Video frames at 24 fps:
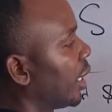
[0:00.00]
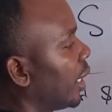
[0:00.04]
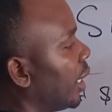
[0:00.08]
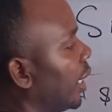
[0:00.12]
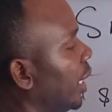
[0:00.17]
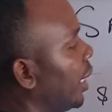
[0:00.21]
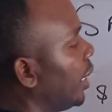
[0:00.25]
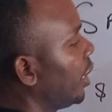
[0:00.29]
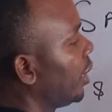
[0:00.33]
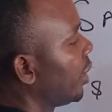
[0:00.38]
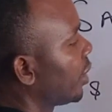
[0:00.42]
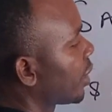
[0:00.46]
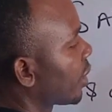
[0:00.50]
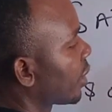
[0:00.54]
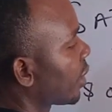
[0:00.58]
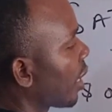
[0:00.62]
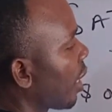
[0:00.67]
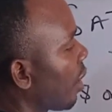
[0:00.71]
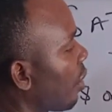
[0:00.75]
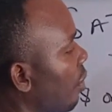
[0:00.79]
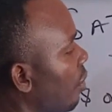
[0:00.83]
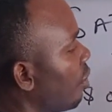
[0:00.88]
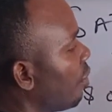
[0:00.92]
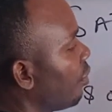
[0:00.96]
is
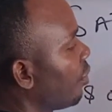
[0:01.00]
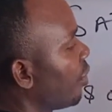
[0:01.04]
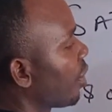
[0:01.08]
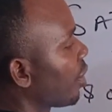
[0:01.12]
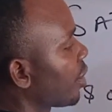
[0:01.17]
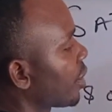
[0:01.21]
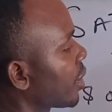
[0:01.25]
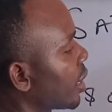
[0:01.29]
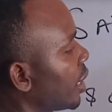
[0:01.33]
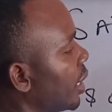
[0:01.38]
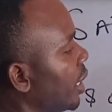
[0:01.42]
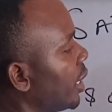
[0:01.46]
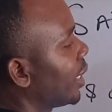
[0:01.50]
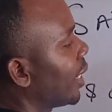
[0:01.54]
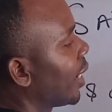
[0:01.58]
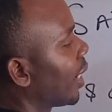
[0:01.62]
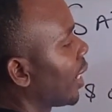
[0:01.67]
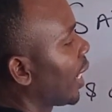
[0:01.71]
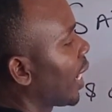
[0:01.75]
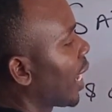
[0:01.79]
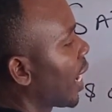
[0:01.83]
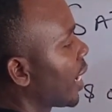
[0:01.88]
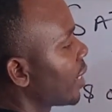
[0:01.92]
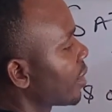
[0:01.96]
obviously the
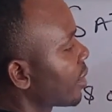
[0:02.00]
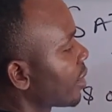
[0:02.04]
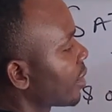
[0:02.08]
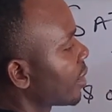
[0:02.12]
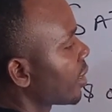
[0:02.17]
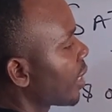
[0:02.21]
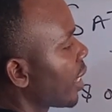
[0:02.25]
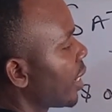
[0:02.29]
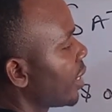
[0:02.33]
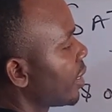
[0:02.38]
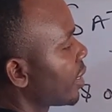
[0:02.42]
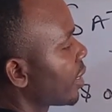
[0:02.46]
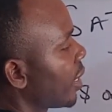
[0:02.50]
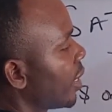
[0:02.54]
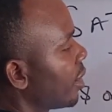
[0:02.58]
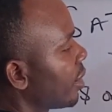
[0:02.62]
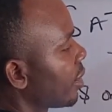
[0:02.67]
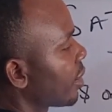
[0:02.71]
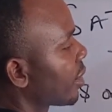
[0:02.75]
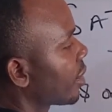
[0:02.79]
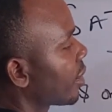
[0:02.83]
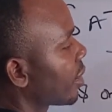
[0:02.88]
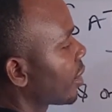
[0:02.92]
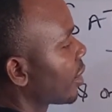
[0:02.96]
last
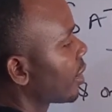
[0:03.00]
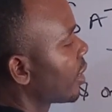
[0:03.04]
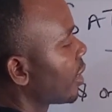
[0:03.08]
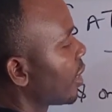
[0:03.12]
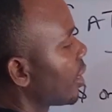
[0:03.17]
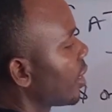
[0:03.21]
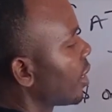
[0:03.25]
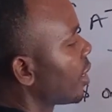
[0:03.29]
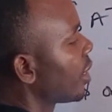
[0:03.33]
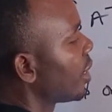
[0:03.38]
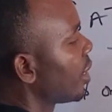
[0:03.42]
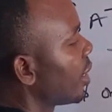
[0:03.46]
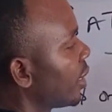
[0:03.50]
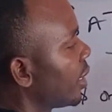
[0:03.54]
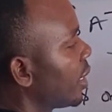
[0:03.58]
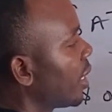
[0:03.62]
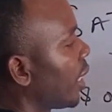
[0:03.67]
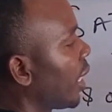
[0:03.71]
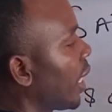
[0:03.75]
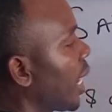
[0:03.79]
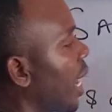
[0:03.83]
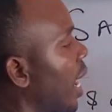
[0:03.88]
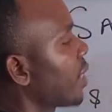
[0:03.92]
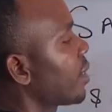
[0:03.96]
sentence. The
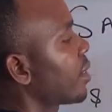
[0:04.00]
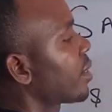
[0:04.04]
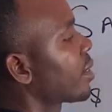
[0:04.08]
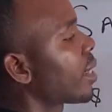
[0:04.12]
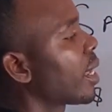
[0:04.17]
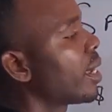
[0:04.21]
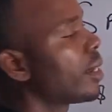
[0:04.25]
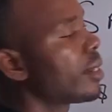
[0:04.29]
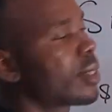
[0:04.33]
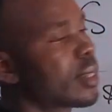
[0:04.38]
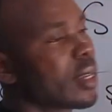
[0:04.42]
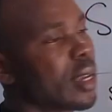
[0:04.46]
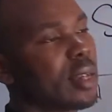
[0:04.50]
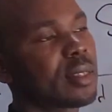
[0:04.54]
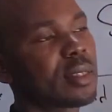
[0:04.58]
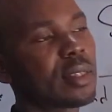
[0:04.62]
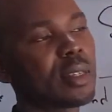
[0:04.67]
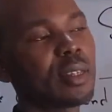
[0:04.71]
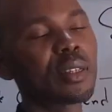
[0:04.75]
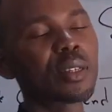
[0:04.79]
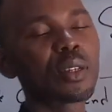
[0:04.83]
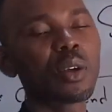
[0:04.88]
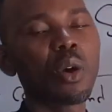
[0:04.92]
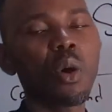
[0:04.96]
last sentence
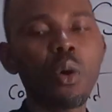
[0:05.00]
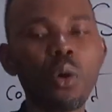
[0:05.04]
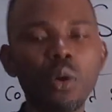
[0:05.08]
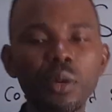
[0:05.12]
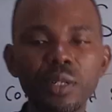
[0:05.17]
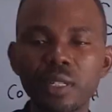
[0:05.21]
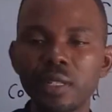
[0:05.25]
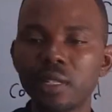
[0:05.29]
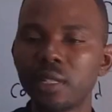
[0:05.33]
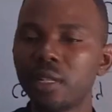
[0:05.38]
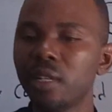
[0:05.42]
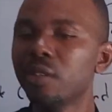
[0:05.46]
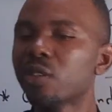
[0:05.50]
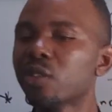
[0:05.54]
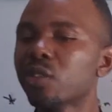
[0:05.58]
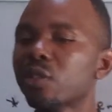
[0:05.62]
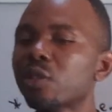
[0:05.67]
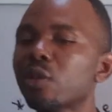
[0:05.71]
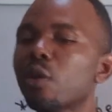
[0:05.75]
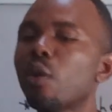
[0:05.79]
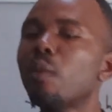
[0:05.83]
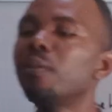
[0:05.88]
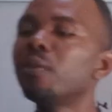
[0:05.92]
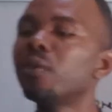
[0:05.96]
is called the
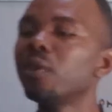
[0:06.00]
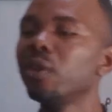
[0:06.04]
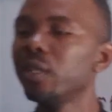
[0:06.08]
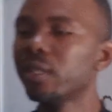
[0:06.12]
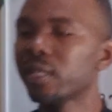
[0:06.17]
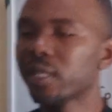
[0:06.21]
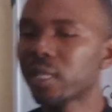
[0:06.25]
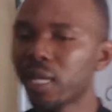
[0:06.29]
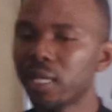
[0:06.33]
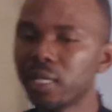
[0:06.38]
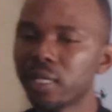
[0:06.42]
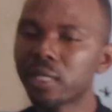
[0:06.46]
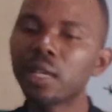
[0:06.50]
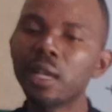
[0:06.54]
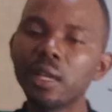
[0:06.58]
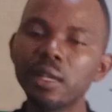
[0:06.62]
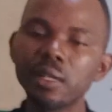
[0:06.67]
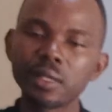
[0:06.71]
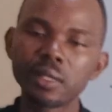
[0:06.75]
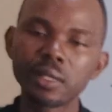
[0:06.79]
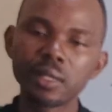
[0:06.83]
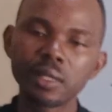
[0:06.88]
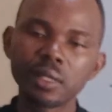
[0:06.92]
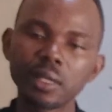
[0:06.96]
summary
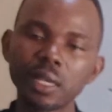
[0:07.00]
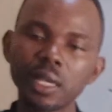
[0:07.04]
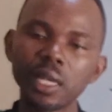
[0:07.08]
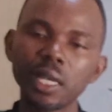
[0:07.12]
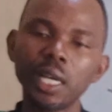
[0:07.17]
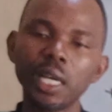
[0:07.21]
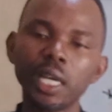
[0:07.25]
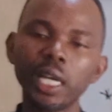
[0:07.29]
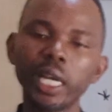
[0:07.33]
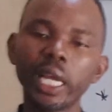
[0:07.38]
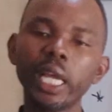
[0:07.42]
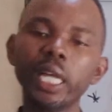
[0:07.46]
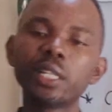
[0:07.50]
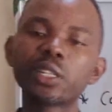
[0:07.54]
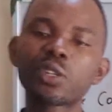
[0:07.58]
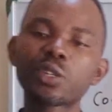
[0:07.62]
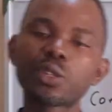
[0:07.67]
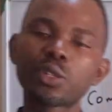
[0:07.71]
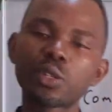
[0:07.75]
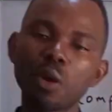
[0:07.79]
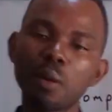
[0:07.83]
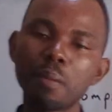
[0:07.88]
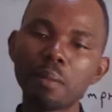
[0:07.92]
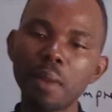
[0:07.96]
sentence. It
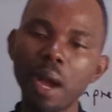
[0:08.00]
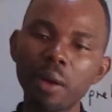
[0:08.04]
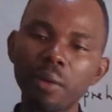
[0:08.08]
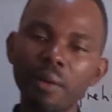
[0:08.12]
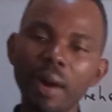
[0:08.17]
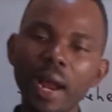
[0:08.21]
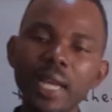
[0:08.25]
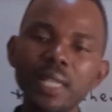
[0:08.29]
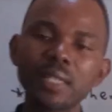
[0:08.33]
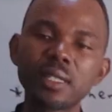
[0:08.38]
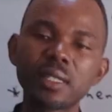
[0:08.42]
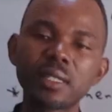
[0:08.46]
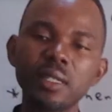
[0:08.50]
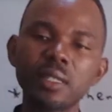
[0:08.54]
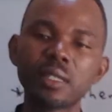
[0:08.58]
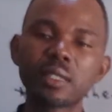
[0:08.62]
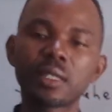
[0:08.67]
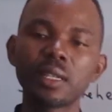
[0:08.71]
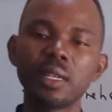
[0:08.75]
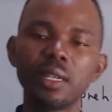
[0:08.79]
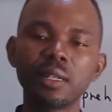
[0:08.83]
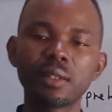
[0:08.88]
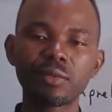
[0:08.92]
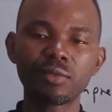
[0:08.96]

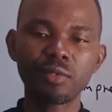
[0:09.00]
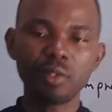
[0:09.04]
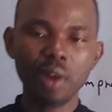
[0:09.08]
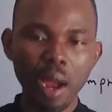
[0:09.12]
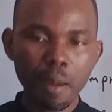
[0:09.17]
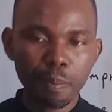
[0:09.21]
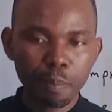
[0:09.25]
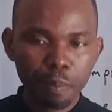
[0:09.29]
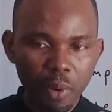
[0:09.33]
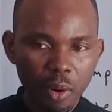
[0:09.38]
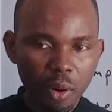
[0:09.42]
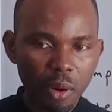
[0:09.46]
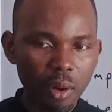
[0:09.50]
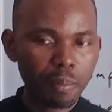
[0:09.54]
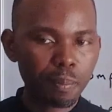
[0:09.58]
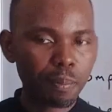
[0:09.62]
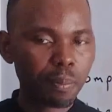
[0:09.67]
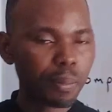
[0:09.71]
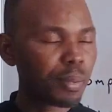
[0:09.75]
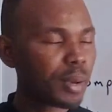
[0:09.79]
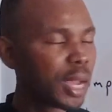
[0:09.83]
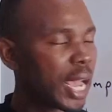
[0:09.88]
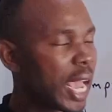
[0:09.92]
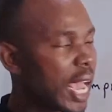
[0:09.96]
summarizes, it wraps
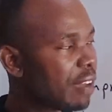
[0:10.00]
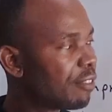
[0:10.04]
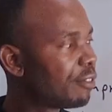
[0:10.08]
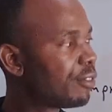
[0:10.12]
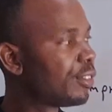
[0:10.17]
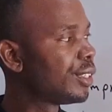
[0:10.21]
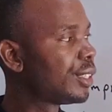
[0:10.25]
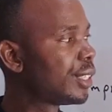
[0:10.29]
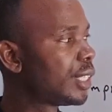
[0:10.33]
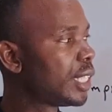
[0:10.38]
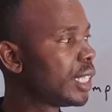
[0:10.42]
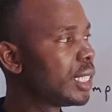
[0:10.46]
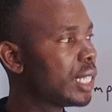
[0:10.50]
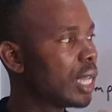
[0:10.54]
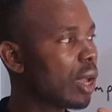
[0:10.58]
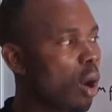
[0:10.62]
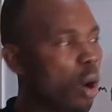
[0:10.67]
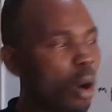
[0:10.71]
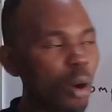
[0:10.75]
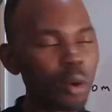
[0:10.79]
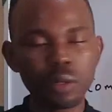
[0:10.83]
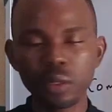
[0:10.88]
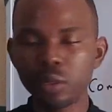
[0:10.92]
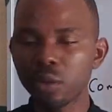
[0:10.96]
up everything the
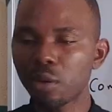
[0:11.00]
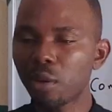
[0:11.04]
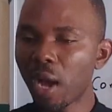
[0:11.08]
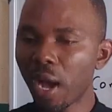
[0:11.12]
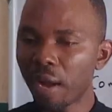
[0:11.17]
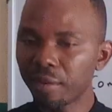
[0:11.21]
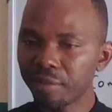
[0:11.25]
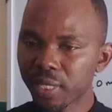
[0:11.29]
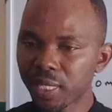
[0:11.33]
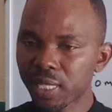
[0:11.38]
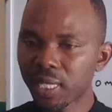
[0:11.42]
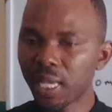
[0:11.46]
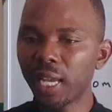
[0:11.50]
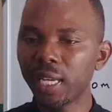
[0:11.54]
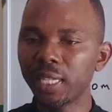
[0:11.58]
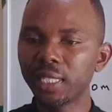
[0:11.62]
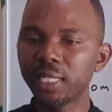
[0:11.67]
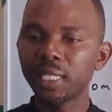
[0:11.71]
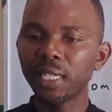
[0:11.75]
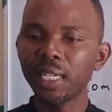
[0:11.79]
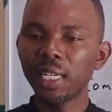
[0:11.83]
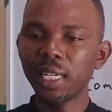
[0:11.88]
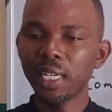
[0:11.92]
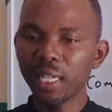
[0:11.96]
author has
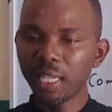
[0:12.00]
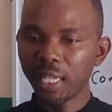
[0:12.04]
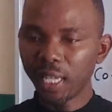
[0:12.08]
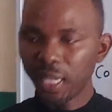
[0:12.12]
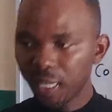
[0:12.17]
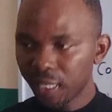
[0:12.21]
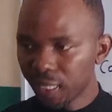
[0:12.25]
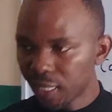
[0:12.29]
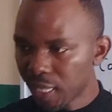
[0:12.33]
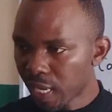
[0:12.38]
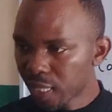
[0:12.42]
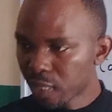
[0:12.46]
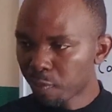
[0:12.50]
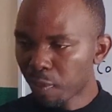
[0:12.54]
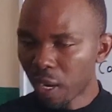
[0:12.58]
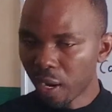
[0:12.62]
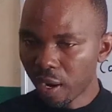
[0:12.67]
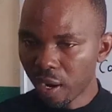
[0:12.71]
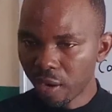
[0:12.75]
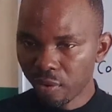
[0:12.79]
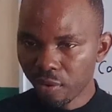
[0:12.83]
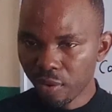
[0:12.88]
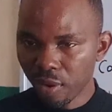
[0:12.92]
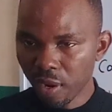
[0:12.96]
said in that
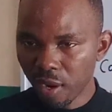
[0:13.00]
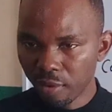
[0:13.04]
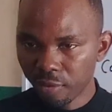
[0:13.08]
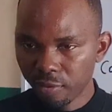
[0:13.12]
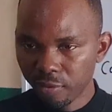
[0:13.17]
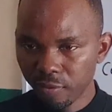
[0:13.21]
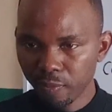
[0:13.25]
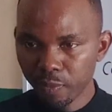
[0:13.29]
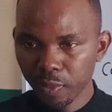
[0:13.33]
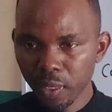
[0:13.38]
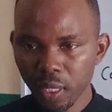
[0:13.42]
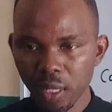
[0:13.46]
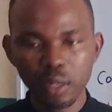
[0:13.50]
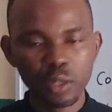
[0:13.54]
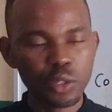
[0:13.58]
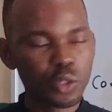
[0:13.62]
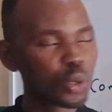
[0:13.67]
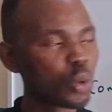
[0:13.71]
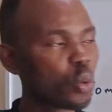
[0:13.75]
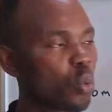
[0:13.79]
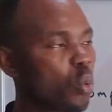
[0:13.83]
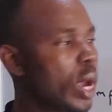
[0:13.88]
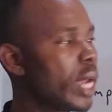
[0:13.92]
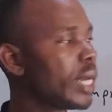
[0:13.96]
paragraph.
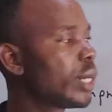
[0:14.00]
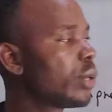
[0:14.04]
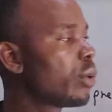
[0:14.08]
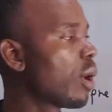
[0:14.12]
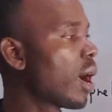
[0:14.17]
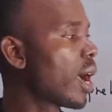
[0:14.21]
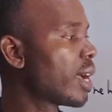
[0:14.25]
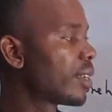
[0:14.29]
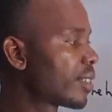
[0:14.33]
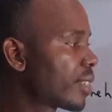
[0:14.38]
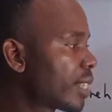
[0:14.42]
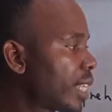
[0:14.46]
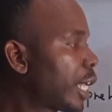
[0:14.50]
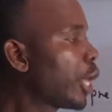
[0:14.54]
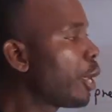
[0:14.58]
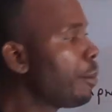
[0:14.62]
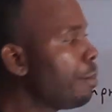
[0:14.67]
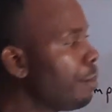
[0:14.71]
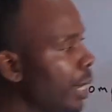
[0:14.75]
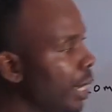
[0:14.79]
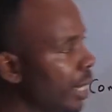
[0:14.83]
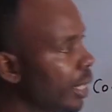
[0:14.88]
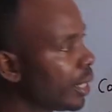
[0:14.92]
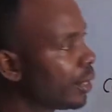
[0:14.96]
So when you are
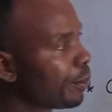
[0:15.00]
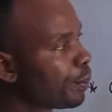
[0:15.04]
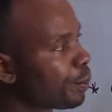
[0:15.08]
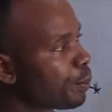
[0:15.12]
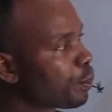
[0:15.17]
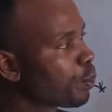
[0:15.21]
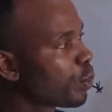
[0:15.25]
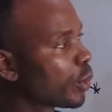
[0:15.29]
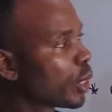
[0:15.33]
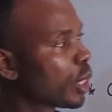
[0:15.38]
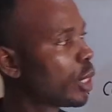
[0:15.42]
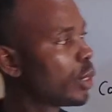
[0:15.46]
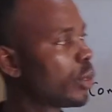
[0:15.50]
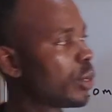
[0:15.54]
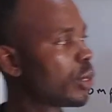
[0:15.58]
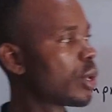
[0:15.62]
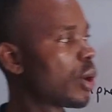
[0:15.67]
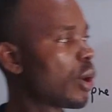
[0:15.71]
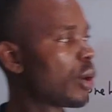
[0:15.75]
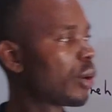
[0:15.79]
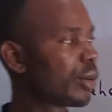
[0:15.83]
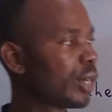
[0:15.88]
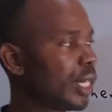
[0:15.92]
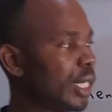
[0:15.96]
skimming, you
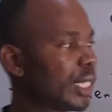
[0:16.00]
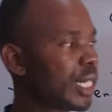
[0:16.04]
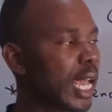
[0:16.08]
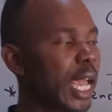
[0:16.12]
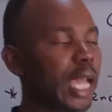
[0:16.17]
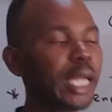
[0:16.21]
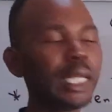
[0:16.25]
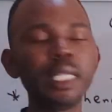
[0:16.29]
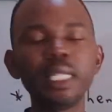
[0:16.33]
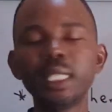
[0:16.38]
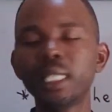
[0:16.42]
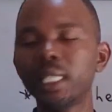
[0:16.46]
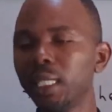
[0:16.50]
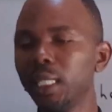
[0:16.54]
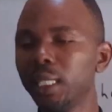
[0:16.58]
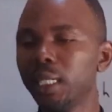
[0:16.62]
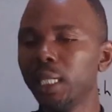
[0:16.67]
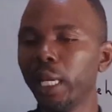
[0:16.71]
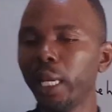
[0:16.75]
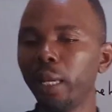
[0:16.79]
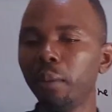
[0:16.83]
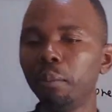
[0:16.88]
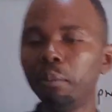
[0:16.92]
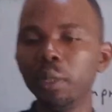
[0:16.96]
don't read
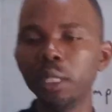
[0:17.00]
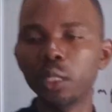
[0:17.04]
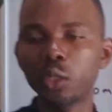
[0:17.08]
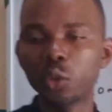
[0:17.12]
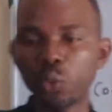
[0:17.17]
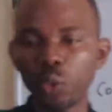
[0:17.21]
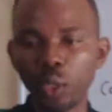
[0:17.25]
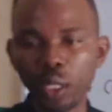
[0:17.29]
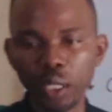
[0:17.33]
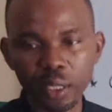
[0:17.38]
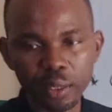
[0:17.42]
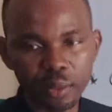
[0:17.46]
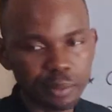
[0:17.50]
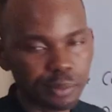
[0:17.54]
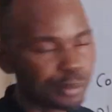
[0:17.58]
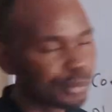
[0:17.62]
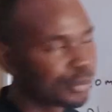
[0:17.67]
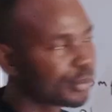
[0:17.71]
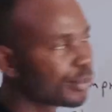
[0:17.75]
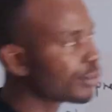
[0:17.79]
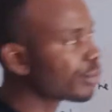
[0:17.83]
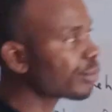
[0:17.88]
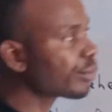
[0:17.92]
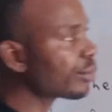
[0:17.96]
anything in between.
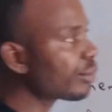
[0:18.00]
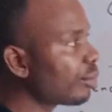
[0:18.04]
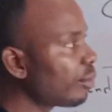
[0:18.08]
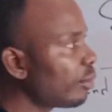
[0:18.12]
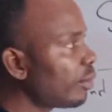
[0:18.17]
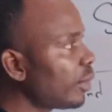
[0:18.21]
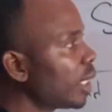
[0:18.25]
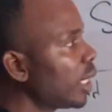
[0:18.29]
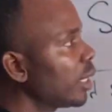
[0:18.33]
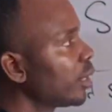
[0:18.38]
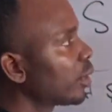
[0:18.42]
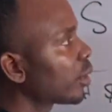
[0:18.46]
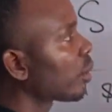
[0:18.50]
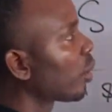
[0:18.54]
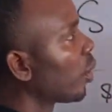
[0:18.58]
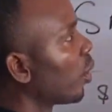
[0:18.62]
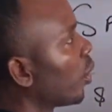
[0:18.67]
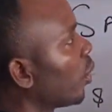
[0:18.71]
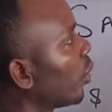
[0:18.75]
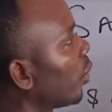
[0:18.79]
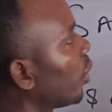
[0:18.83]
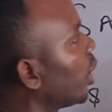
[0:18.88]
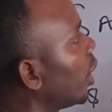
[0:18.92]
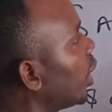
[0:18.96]

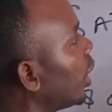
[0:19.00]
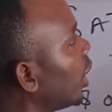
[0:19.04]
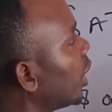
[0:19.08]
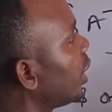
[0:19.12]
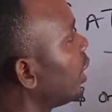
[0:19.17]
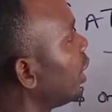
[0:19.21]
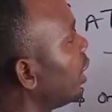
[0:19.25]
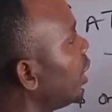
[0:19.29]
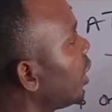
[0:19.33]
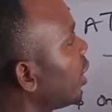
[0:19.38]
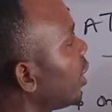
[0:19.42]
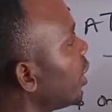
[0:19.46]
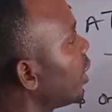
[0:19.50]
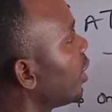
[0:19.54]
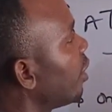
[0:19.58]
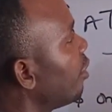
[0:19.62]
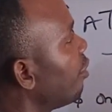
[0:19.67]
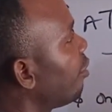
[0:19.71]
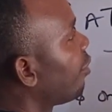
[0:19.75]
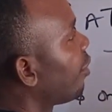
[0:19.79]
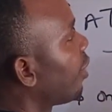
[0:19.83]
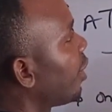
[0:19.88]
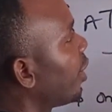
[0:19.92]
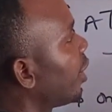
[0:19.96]
So this is the
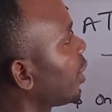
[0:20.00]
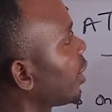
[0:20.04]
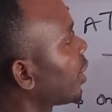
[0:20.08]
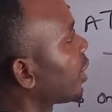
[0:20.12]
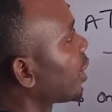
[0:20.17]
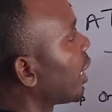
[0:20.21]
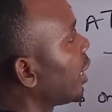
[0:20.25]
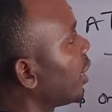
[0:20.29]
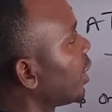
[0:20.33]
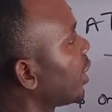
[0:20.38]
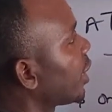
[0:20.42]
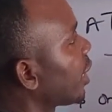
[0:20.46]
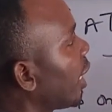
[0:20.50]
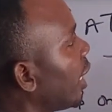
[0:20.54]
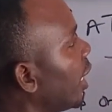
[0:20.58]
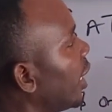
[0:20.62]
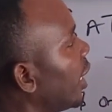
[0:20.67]
first sentence,